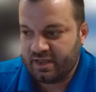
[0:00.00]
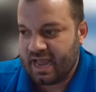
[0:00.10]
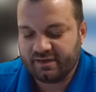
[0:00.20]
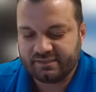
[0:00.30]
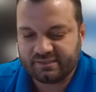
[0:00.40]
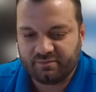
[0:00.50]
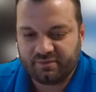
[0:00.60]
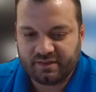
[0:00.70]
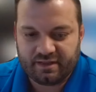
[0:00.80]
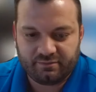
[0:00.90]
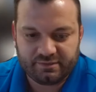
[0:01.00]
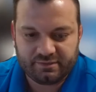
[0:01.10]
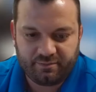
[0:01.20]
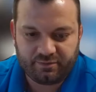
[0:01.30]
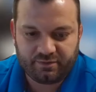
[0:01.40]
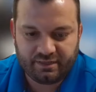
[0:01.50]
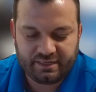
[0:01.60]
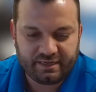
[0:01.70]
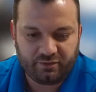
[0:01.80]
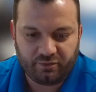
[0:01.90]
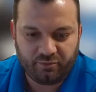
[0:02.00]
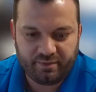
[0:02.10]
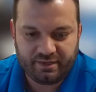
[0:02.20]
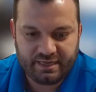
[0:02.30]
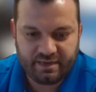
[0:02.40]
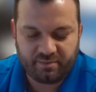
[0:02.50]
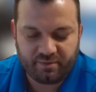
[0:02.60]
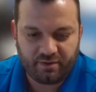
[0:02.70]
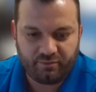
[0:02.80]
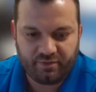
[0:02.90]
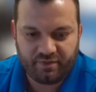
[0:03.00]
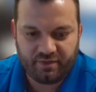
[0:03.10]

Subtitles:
We needed something that was able to dig a little bit deeper